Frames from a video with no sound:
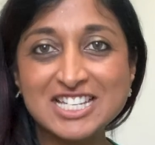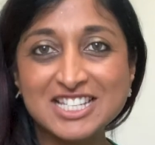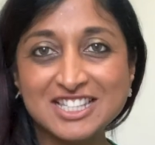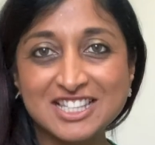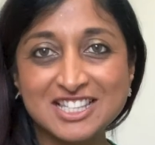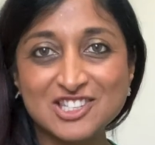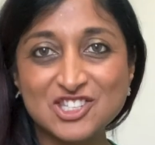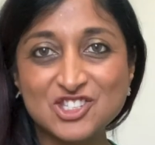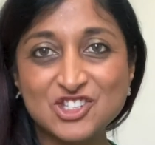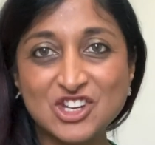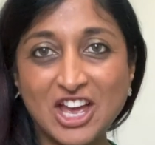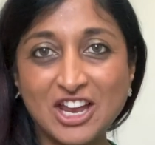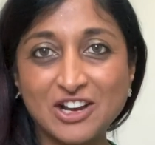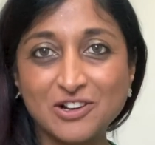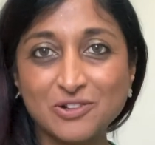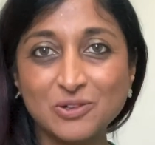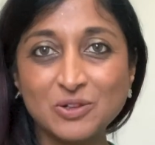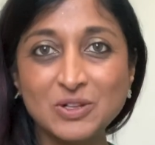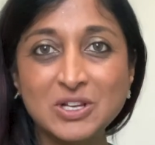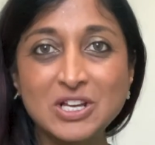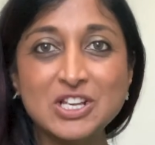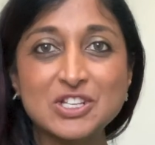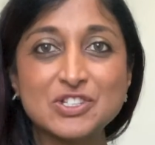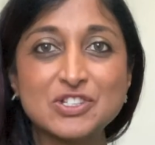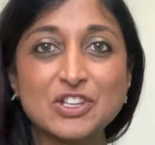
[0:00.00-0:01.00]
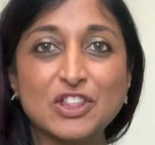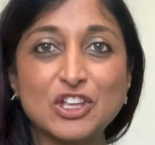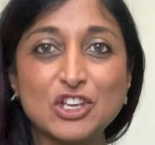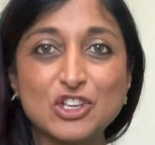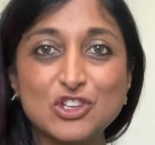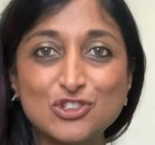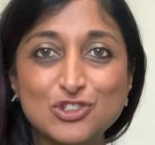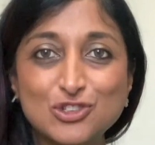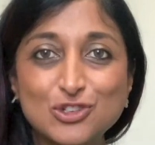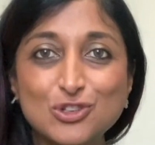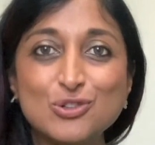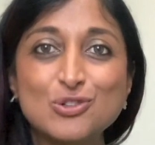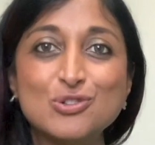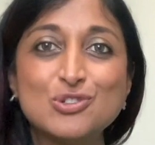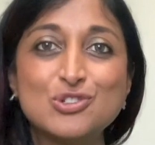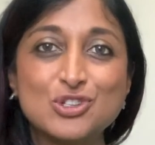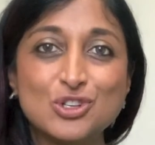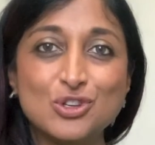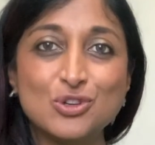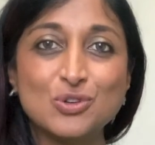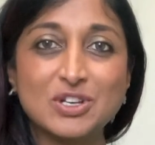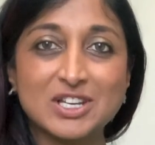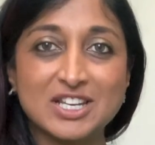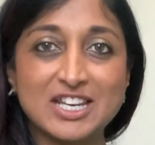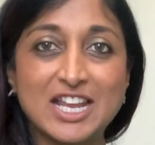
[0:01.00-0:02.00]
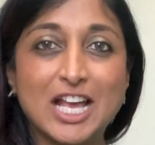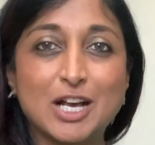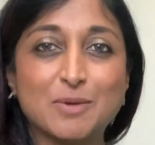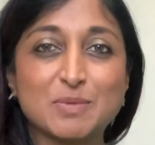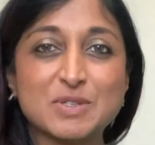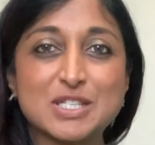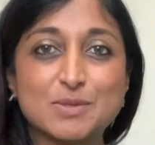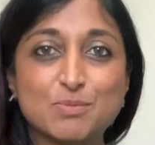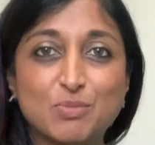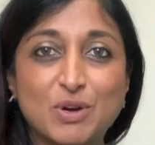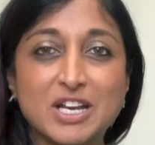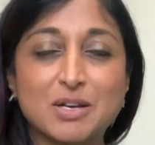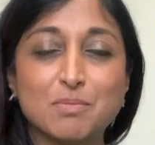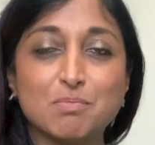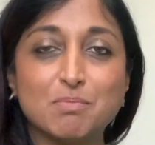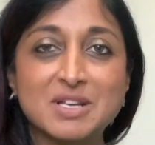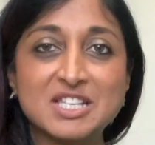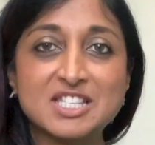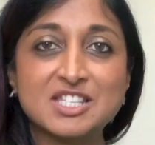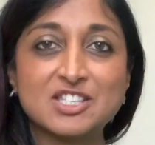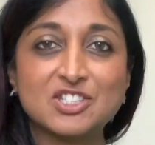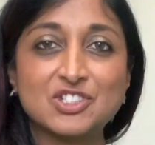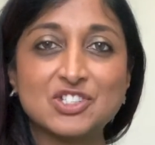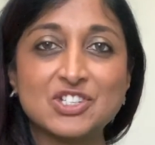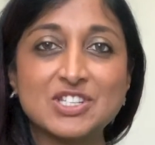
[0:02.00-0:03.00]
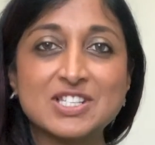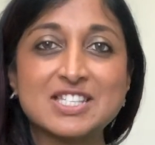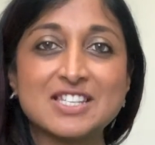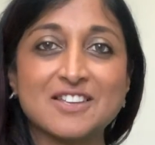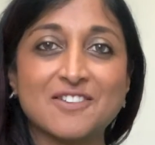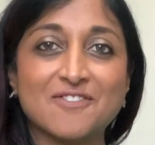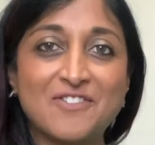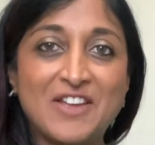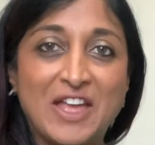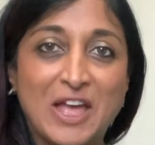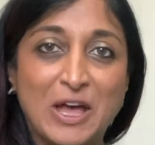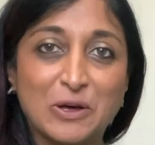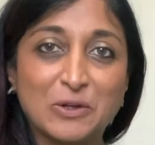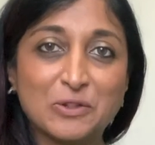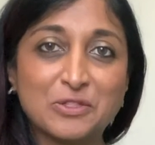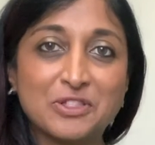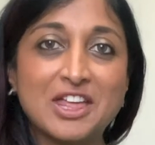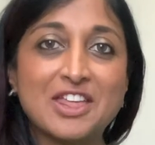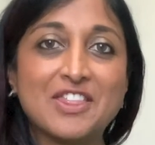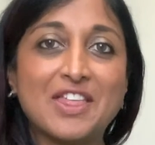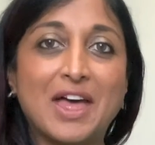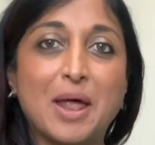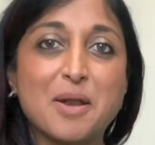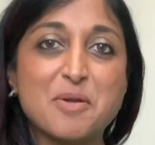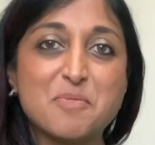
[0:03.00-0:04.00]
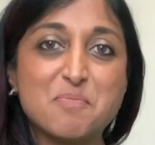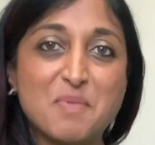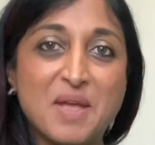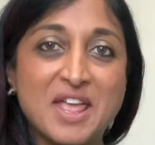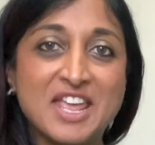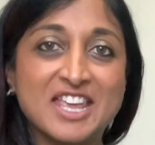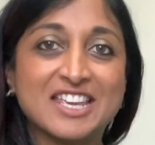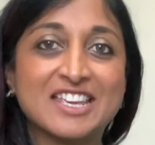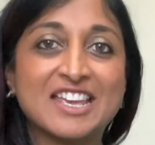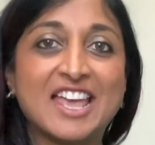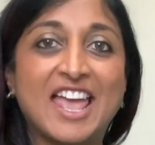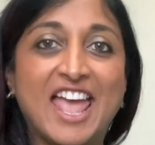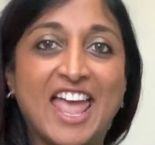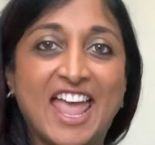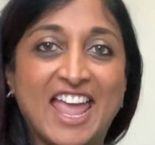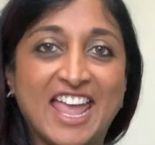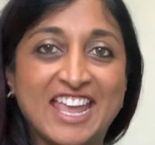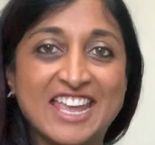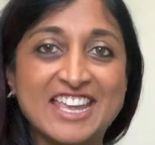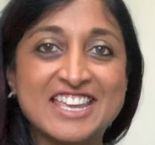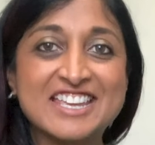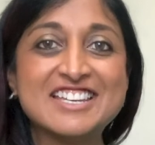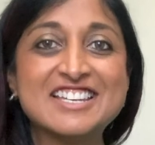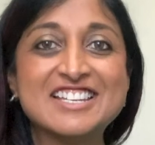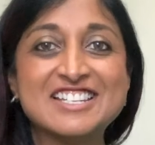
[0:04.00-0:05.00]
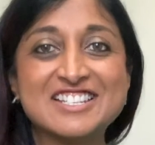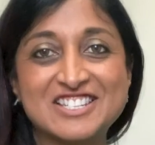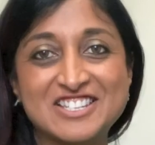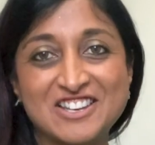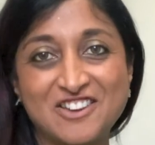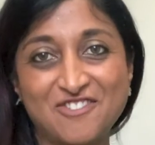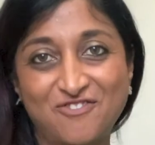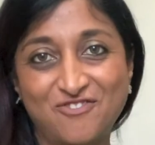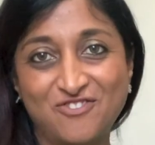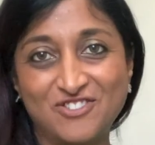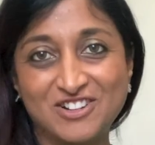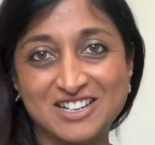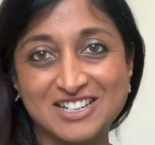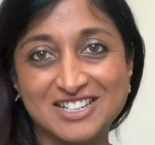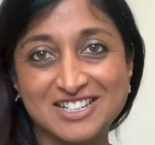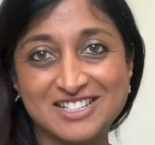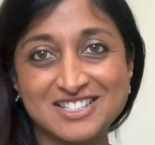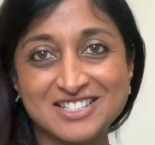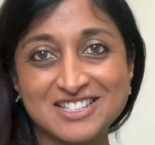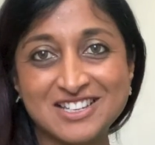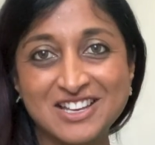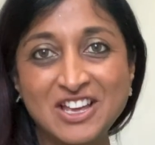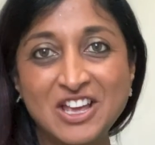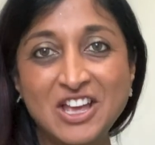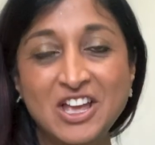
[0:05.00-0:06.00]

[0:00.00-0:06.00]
to this channel so that you too can help spread messages of health that make a difference.